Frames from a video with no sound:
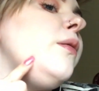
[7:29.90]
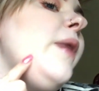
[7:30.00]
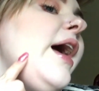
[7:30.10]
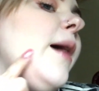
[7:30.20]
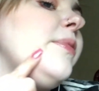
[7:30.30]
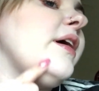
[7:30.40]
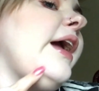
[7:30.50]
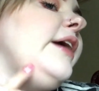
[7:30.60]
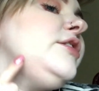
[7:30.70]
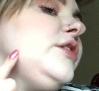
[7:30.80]
my
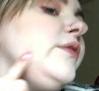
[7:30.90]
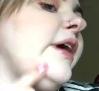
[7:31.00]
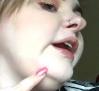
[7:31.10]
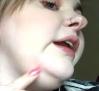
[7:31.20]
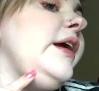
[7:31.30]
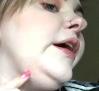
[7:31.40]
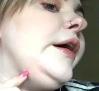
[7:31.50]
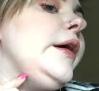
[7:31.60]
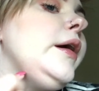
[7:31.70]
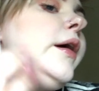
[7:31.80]
application right
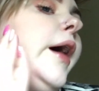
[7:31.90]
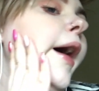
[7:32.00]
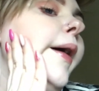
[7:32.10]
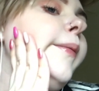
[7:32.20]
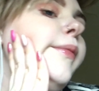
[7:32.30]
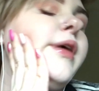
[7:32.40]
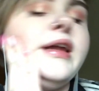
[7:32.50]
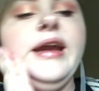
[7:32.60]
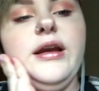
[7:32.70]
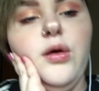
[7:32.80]
here. We're
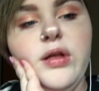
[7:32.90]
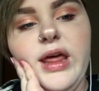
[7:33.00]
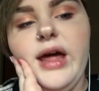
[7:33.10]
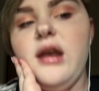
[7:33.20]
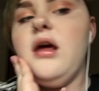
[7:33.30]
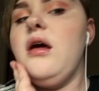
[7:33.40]
going to ignore that.